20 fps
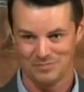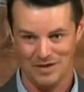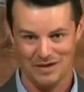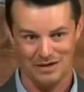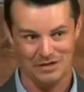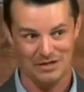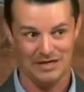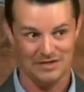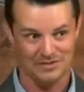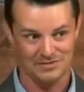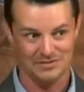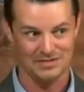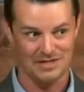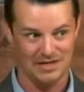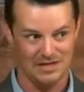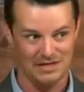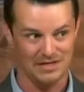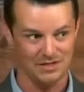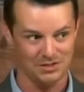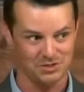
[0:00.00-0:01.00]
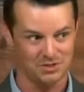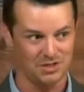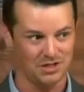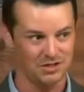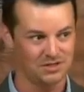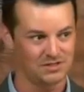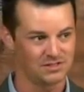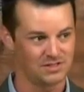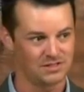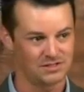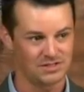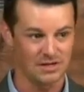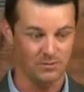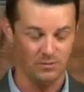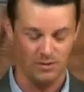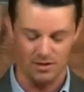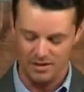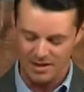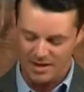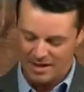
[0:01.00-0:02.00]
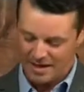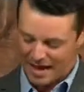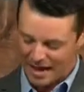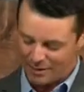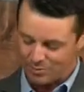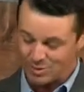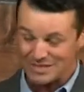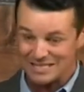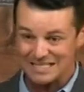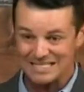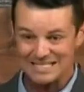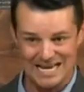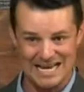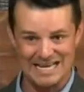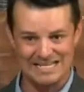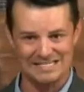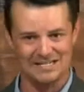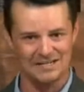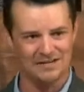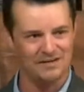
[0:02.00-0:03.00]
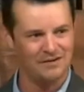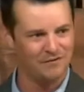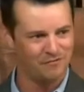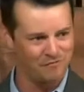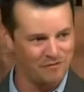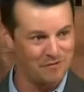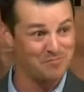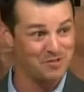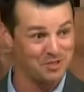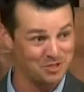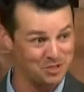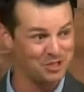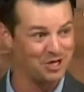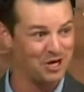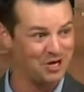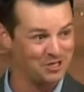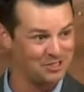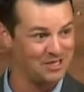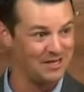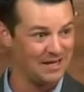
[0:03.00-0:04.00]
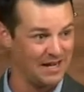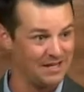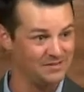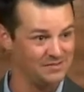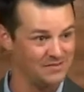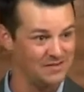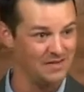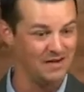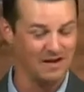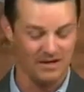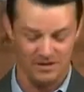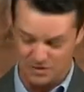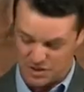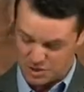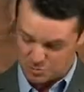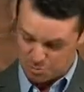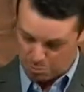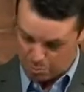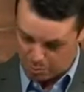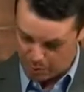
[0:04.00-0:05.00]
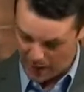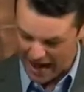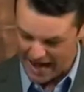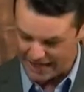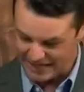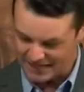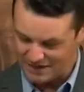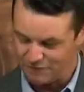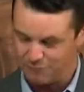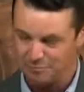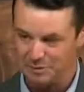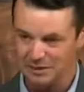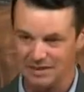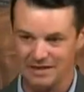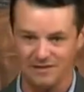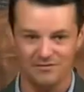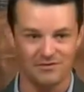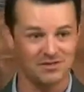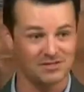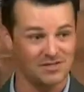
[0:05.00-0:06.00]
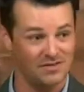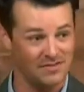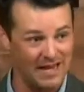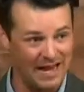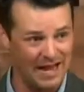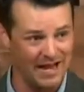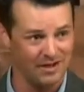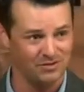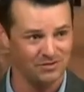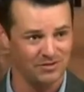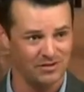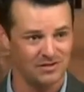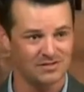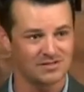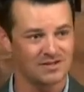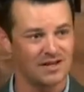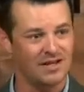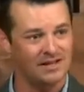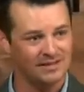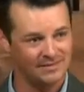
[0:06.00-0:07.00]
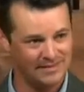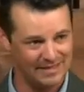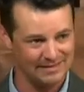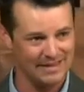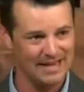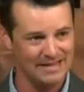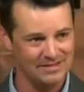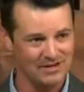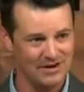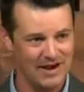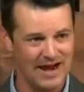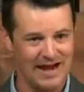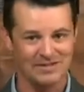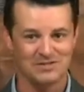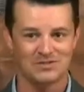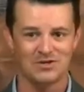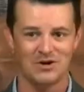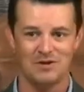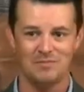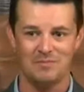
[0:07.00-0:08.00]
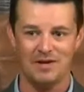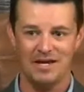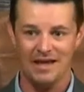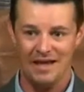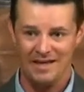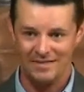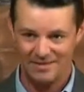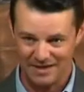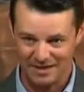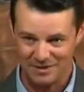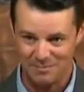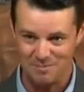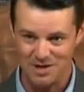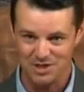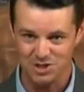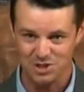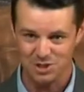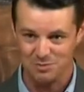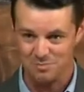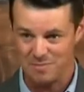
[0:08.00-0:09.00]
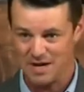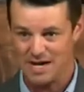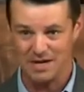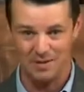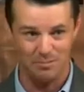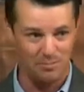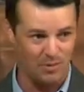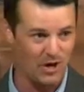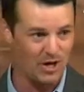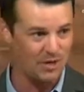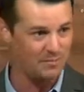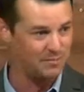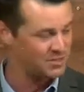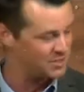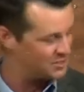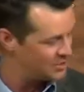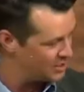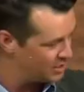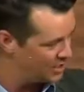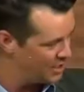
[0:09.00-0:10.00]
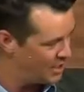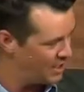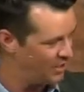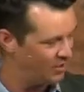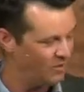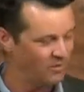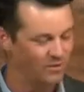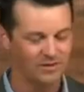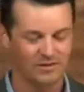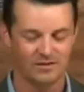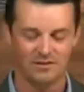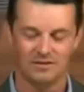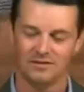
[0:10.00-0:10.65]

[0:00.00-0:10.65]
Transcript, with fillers: I don't need a sending church to say, well, I was sent from the church at Antioch. This body of believers and the elders, they laid their hands on me, they commissioned me and Barnabas to go.